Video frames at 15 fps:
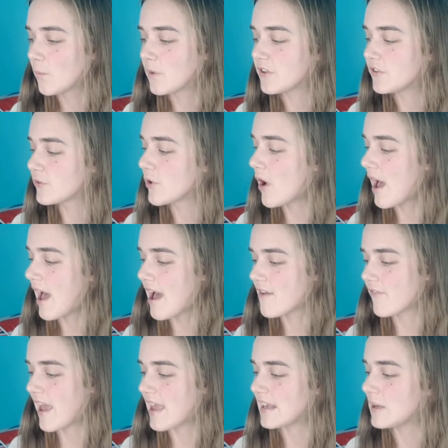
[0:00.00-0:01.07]
We do not
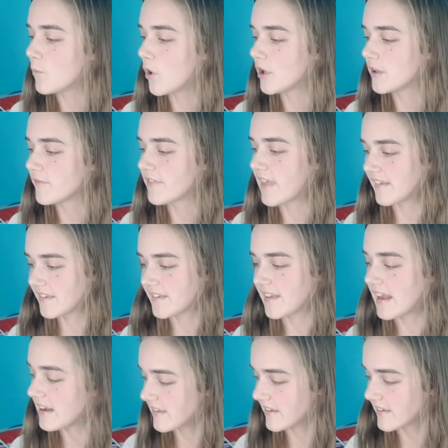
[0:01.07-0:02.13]
have anyone of that
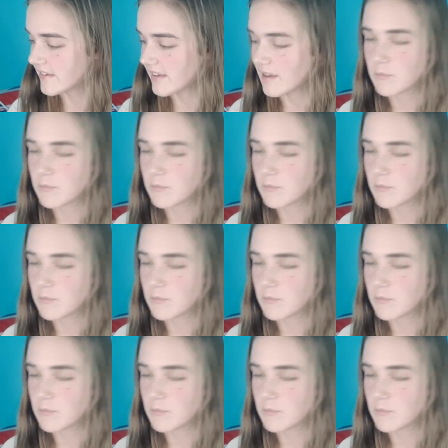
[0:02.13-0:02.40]
status